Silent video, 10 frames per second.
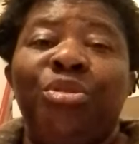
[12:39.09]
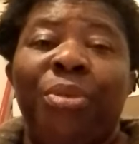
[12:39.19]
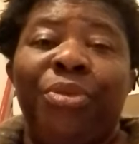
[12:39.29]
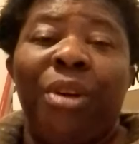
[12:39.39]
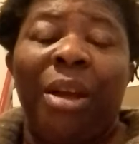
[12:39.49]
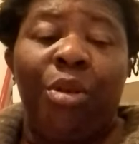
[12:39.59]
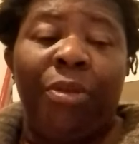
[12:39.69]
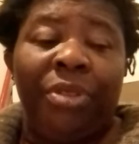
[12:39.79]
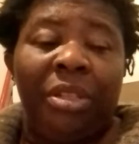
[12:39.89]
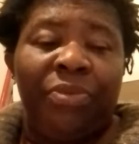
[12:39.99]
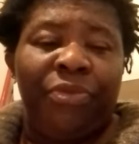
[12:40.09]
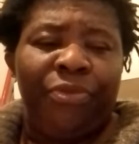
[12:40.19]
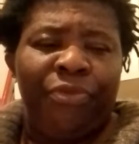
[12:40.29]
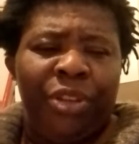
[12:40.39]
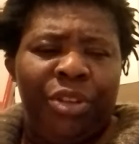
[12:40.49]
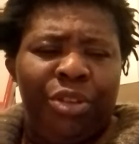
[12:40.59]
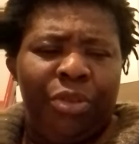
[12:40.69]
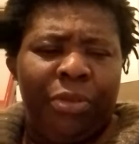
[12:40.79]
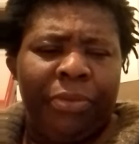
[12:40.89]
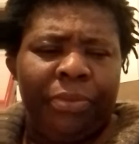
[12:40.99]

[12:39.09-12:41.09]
you before I off this video.